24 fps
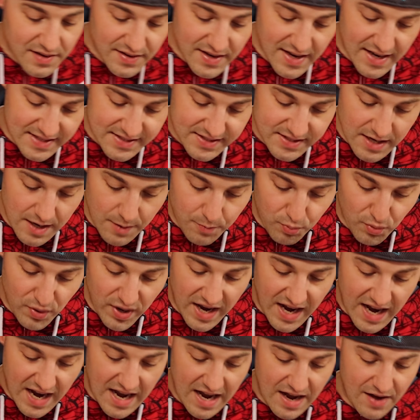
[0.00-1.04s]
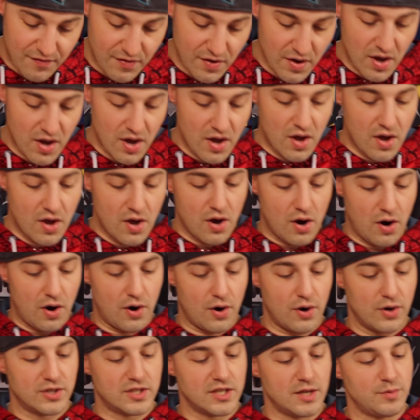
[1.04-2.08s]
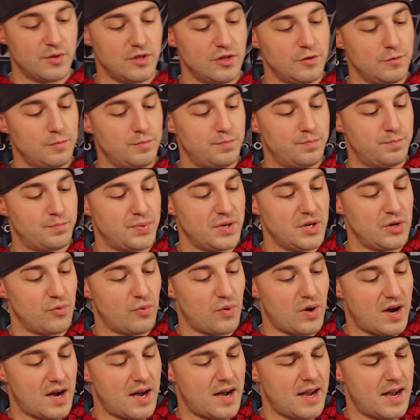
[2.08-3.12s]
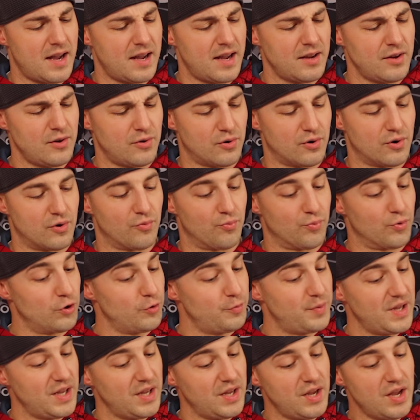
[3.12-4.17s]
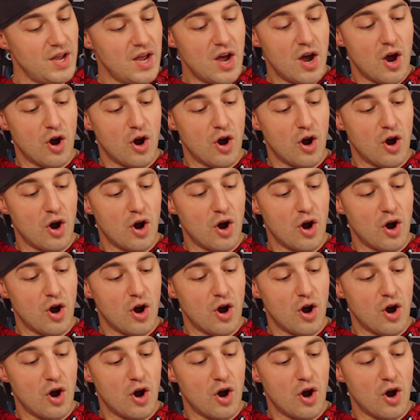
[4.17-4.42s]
Next up we have Rwby or Rwby